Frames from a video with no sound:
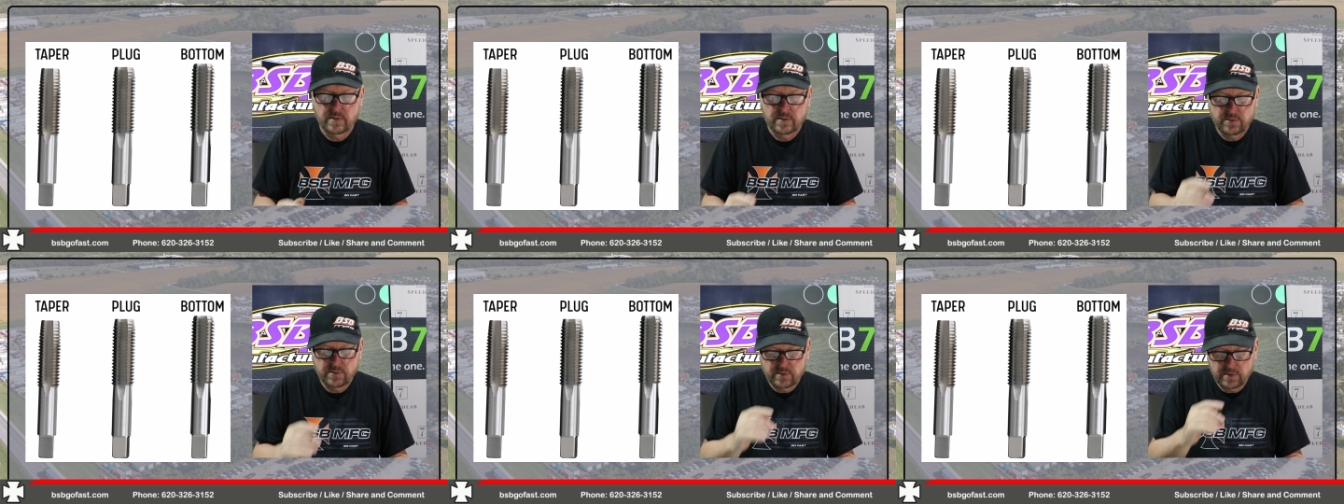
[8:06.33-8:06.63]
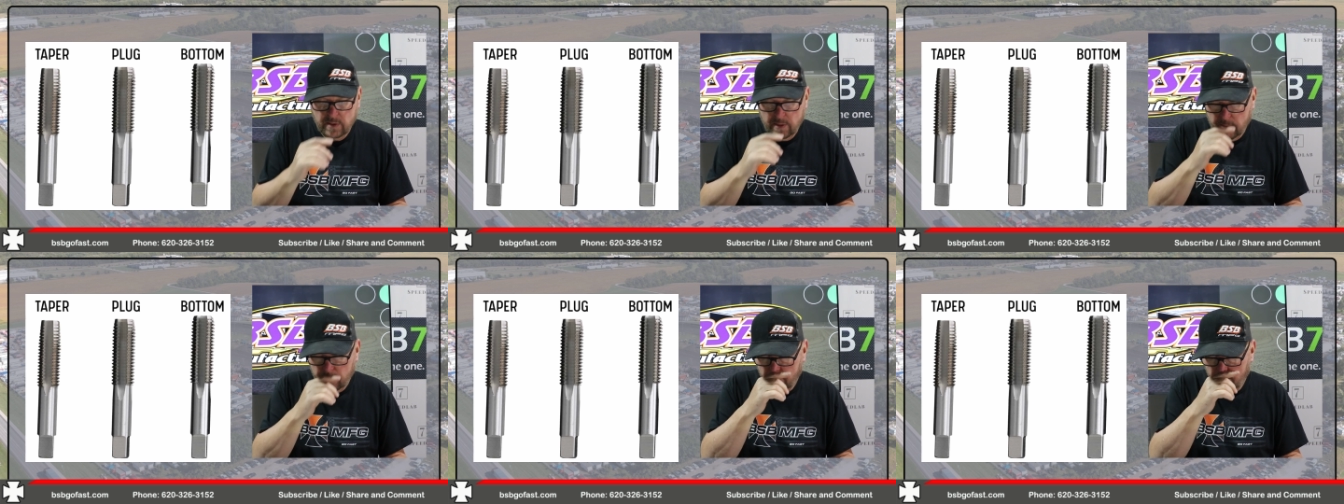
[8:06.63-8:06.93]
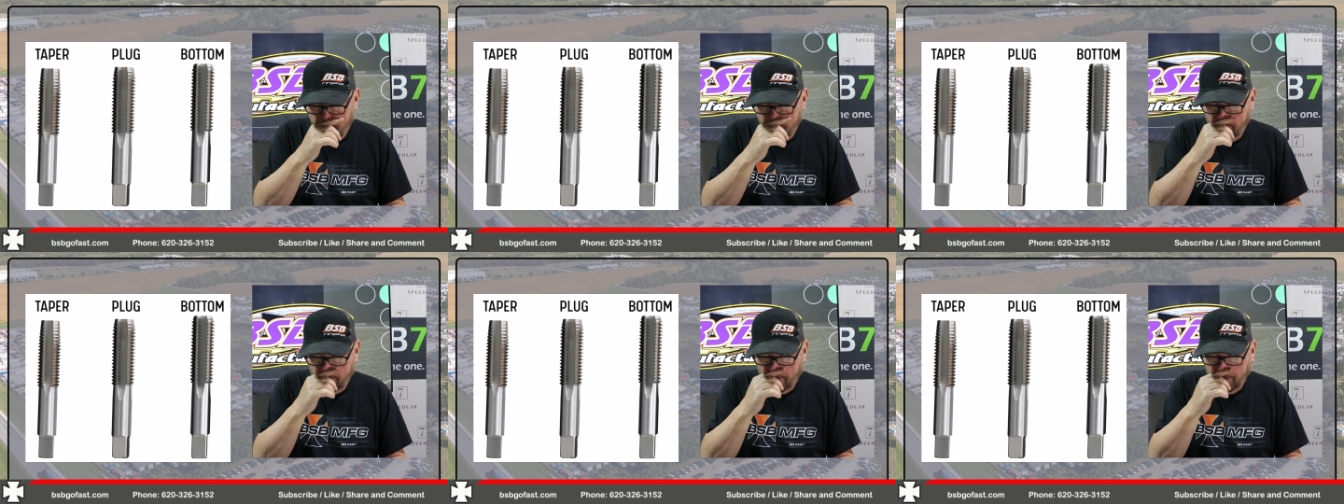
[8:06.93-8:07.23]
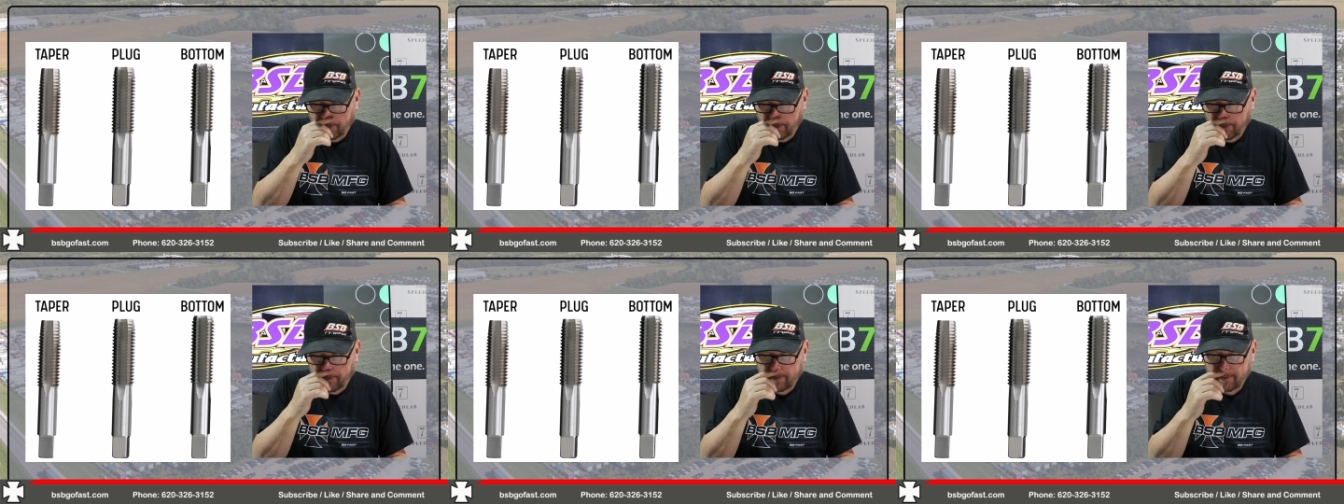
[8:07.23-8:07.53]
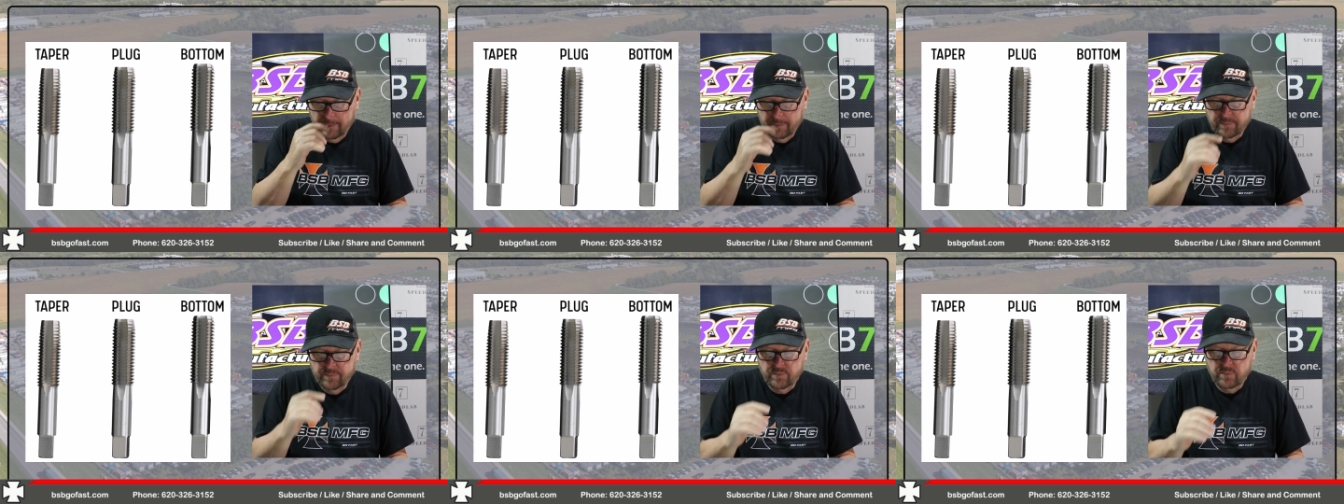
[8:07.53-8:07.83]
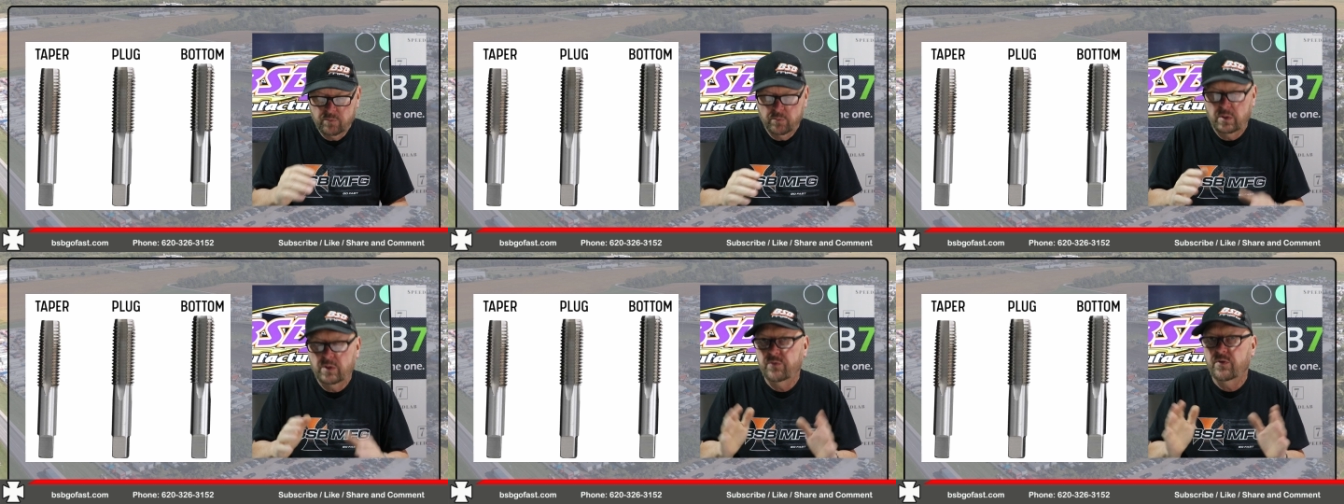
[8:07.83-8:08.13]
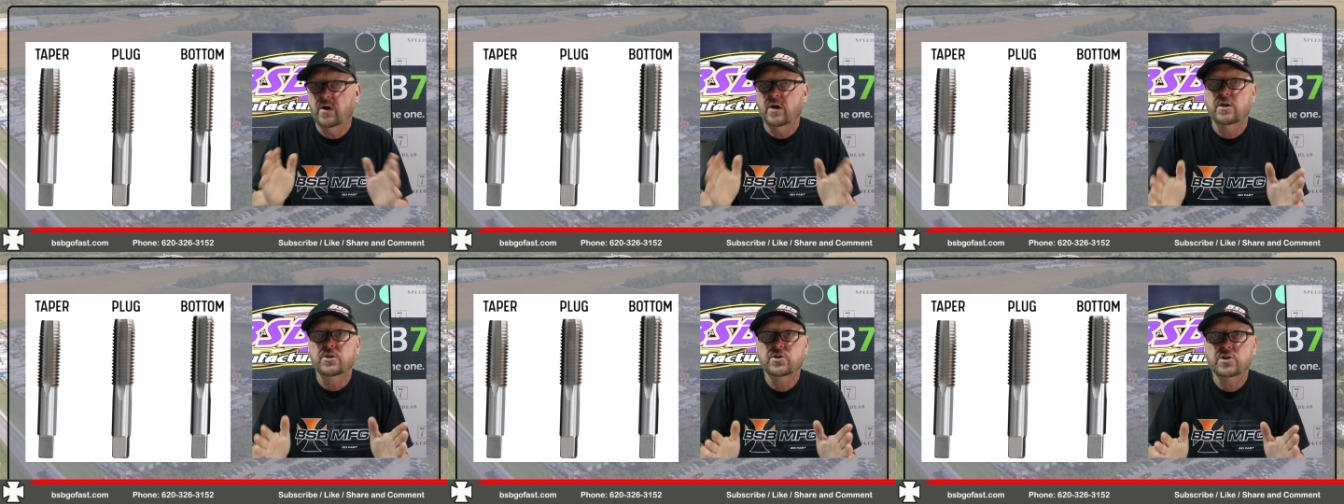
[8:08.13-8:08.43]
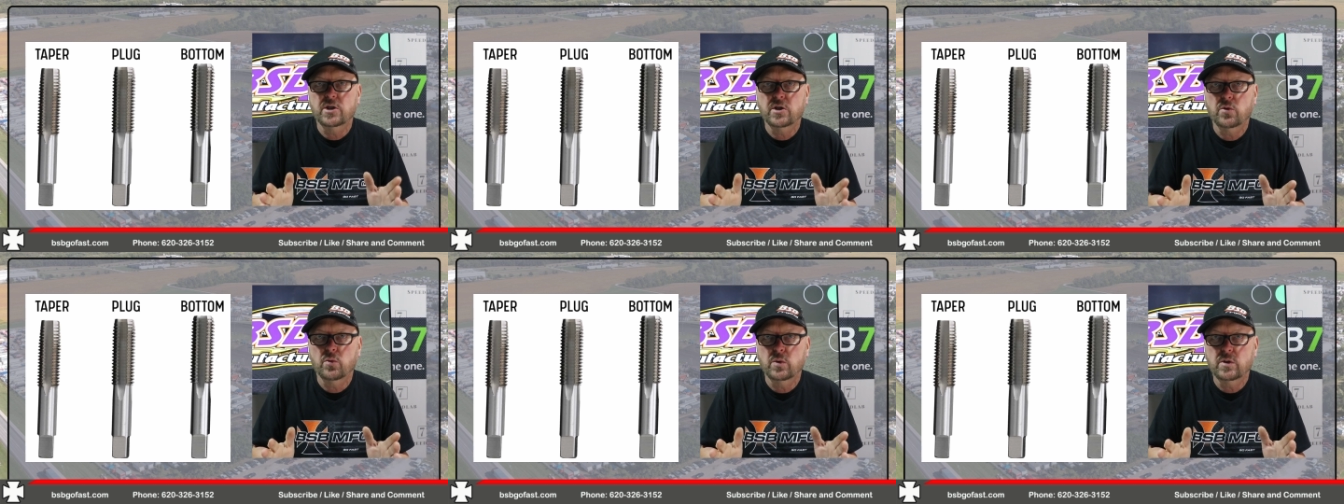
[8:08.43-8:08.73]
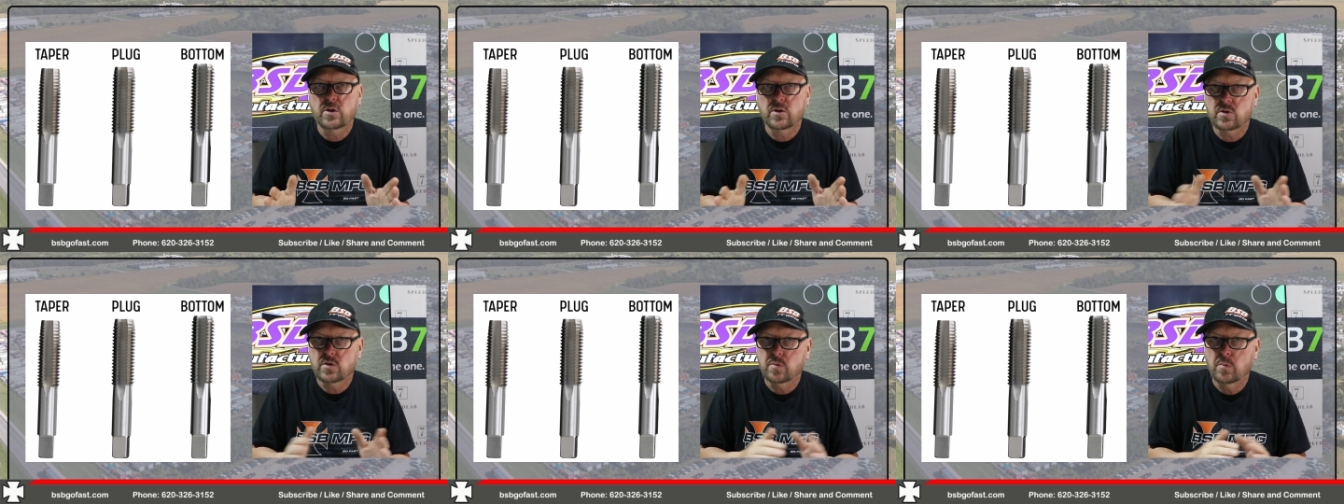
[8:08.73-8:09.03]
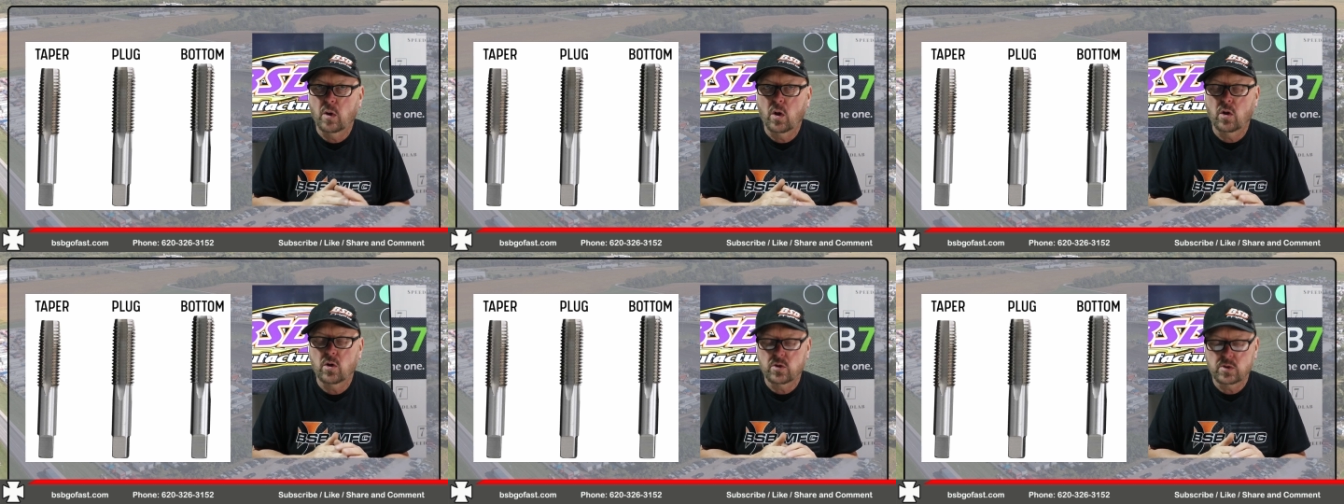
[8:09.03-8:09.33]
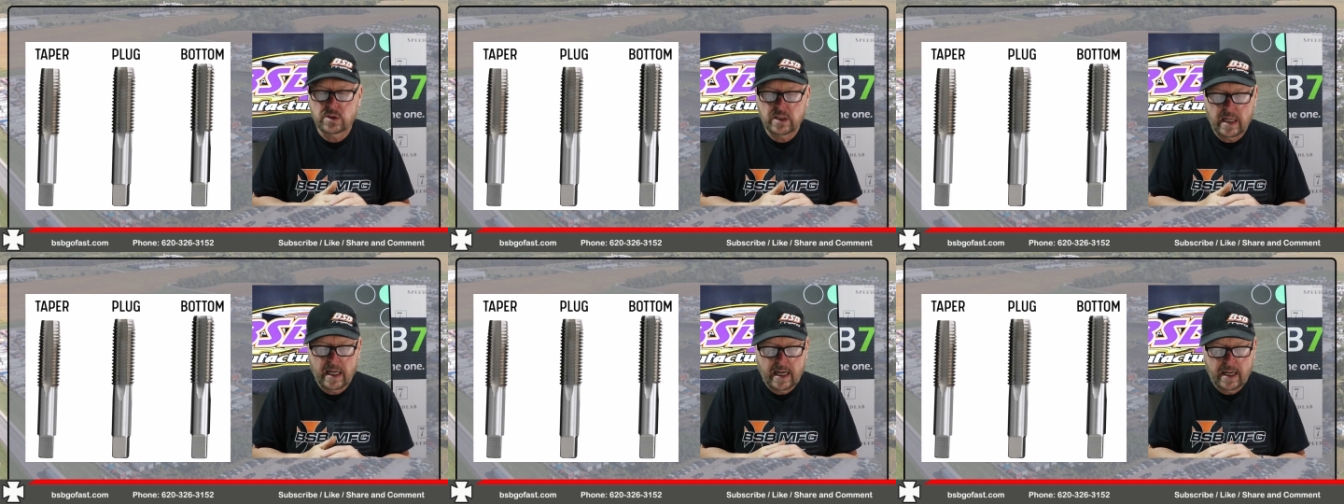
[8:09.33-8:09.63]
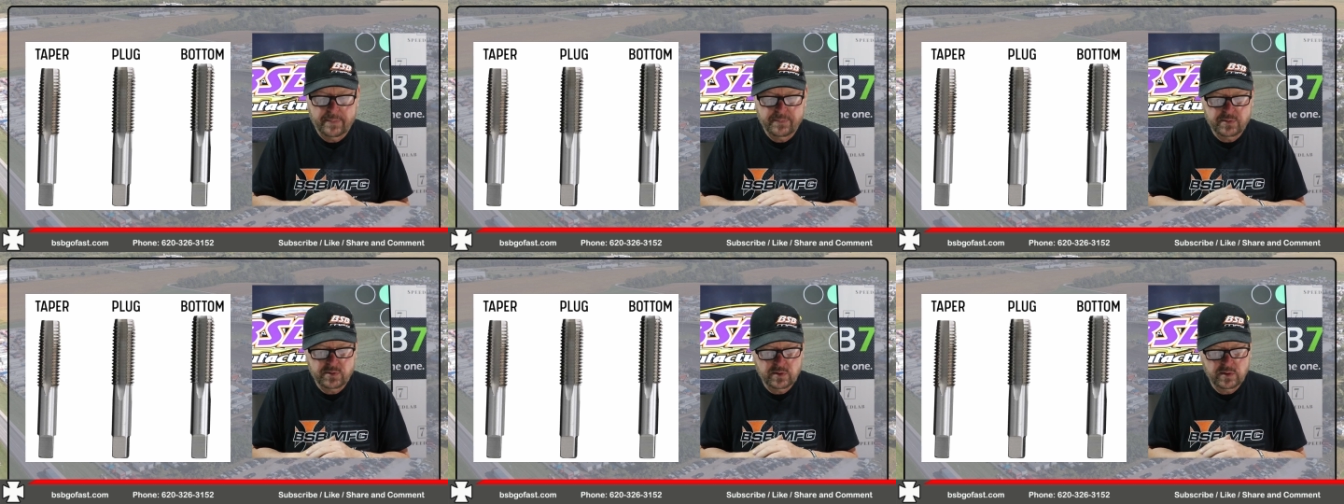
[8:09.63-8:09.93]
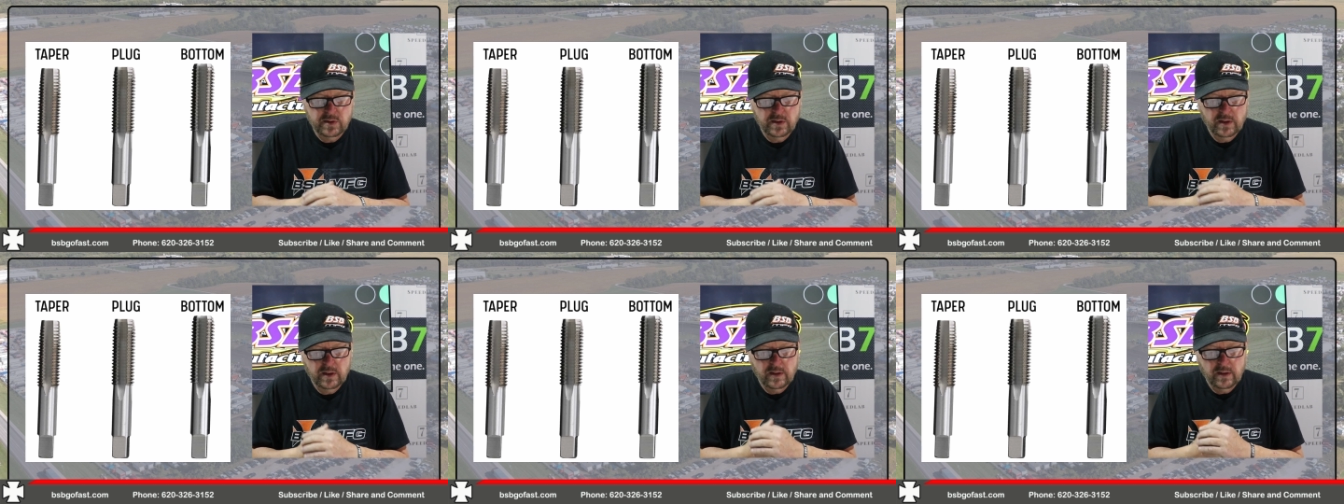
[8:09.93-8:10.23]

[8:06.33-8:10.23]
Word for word: So be very gentle with the smaller taps.